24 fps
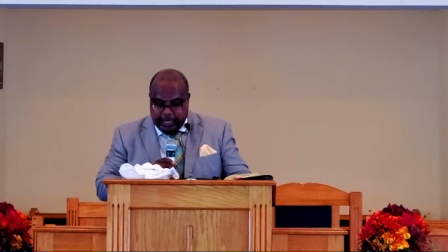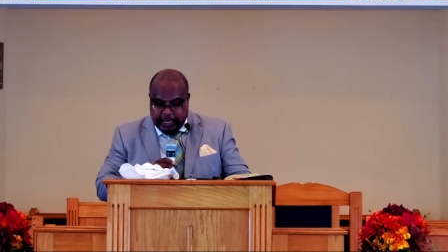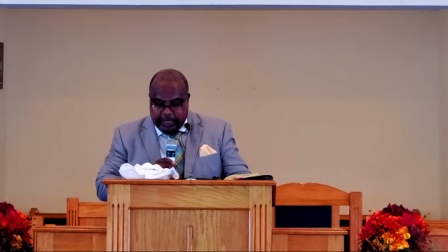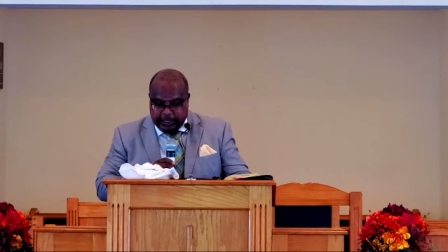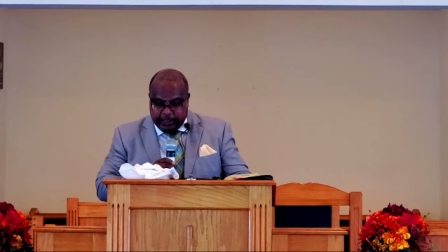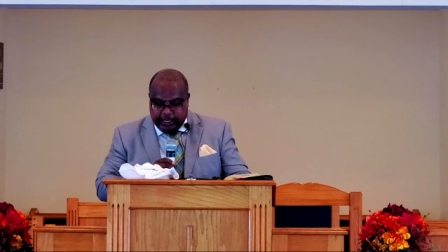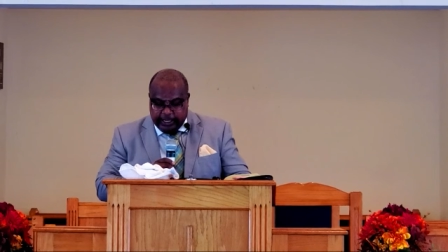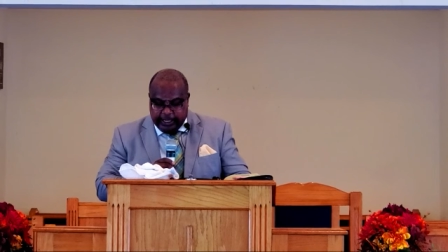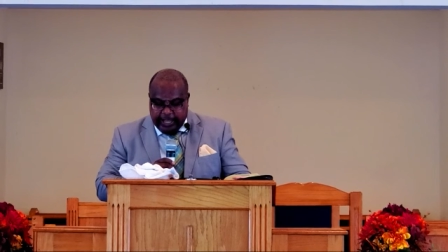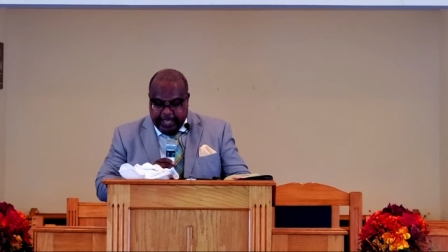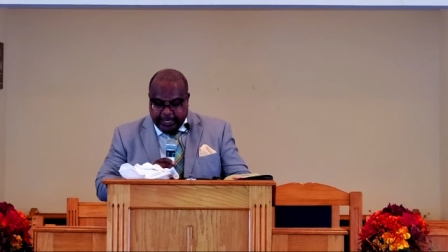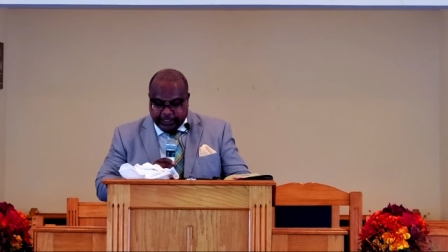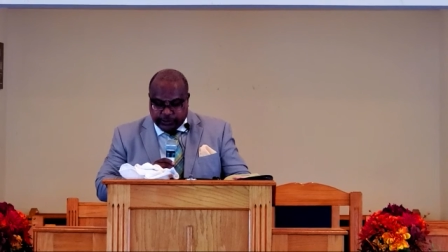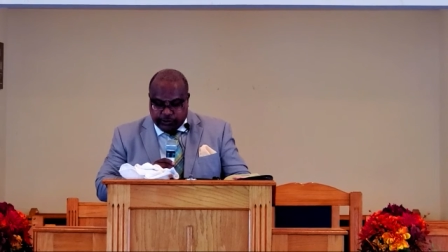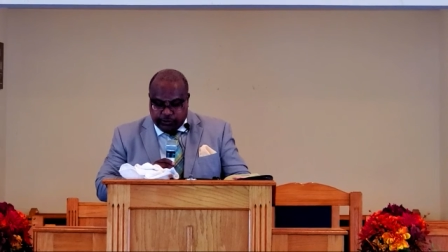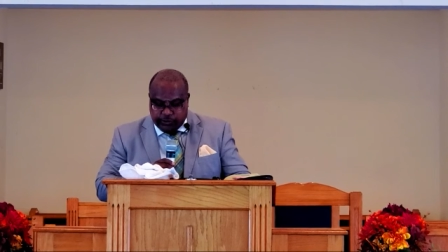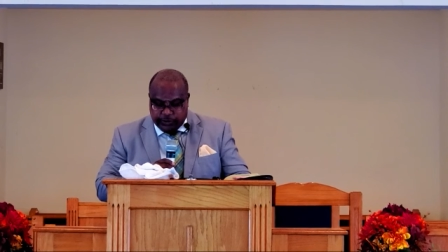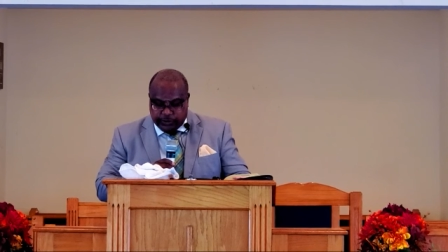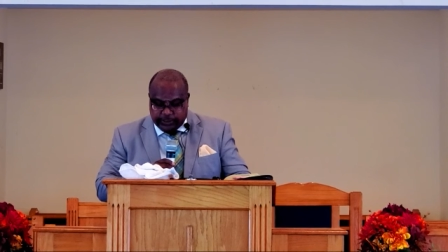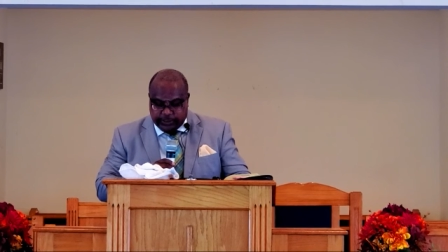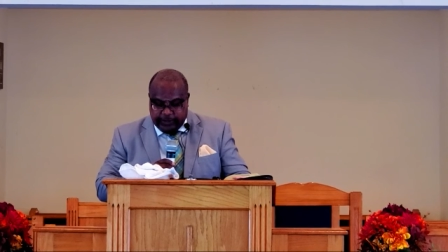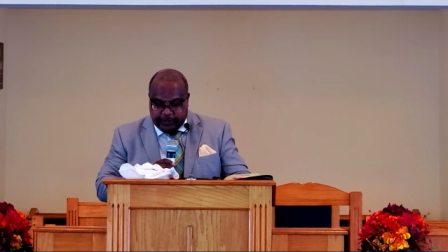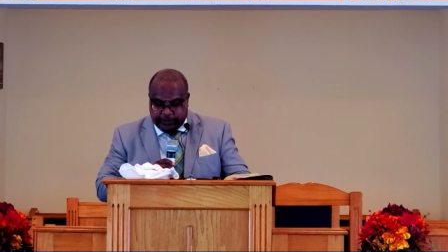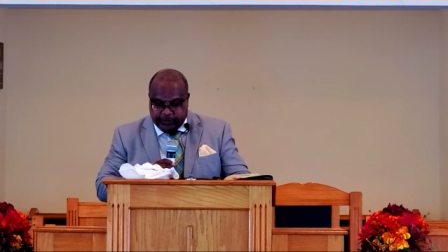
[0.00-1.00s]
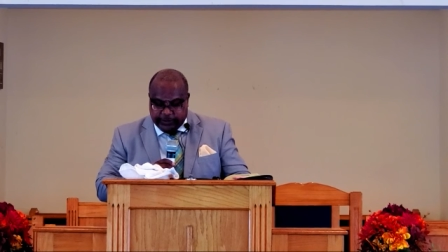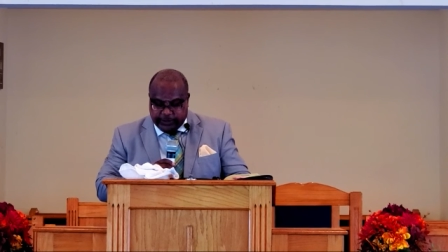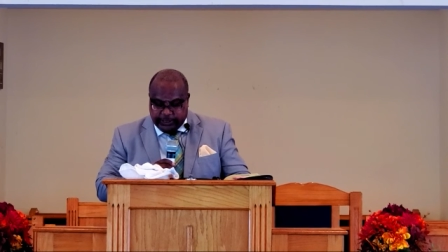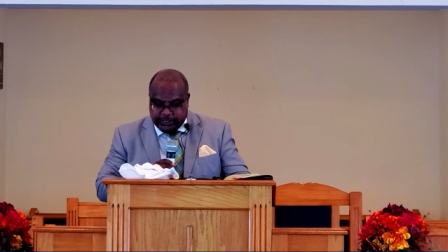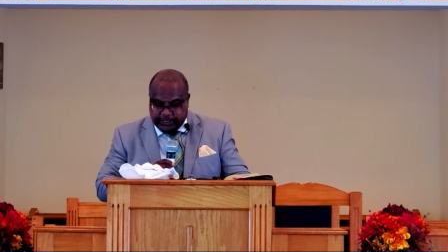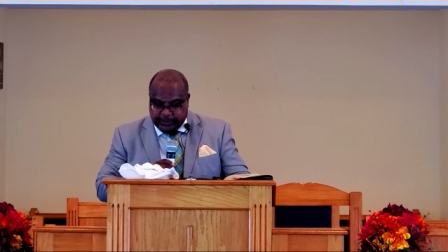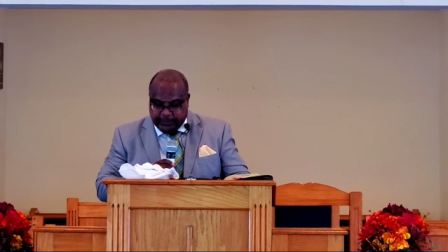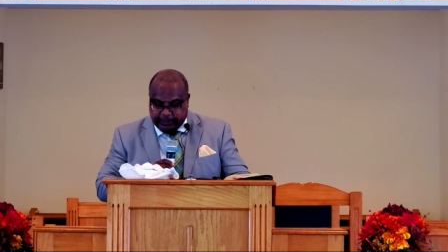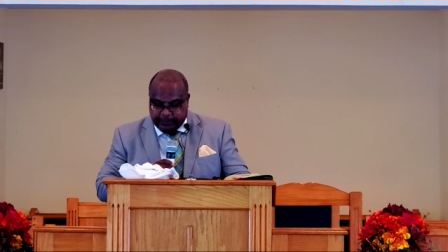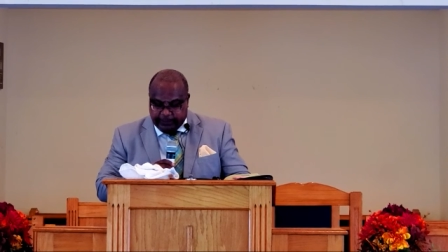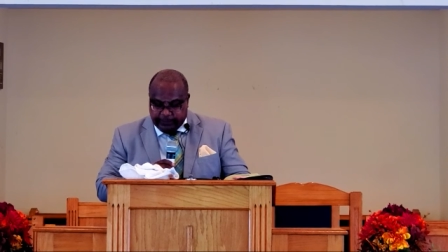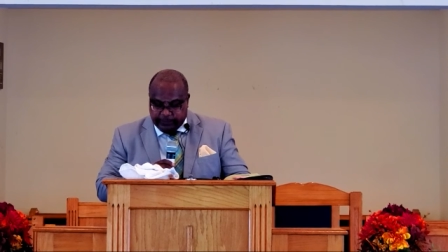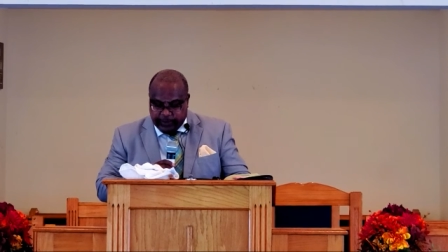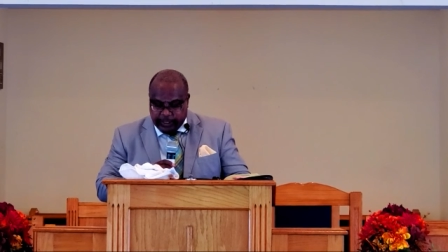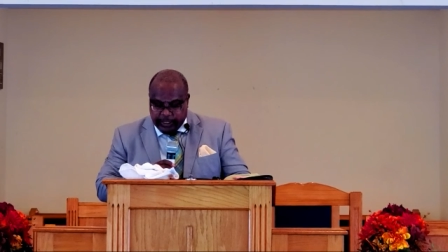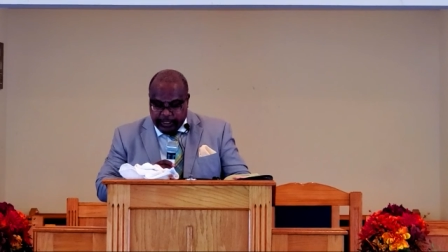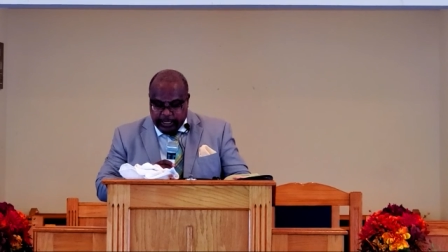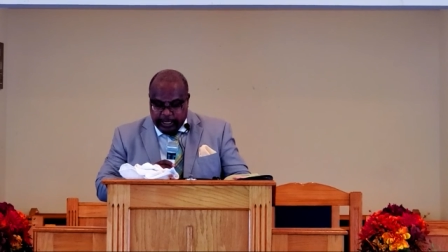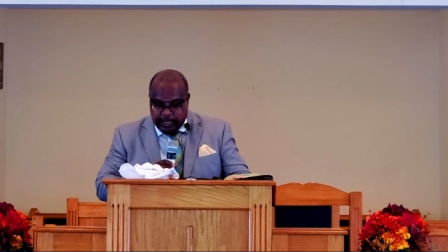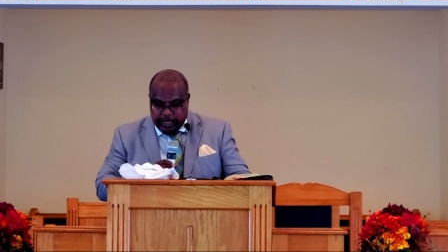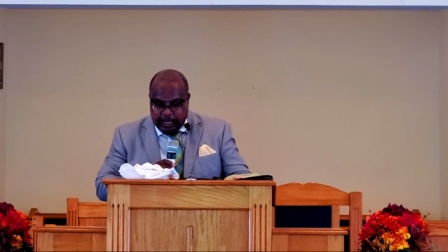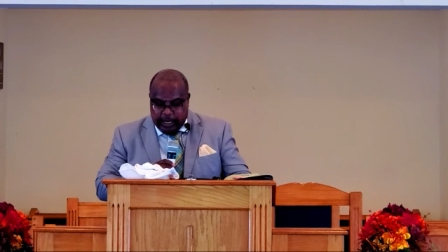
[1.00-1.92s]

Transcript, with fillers: um, in Acts 2 and 17,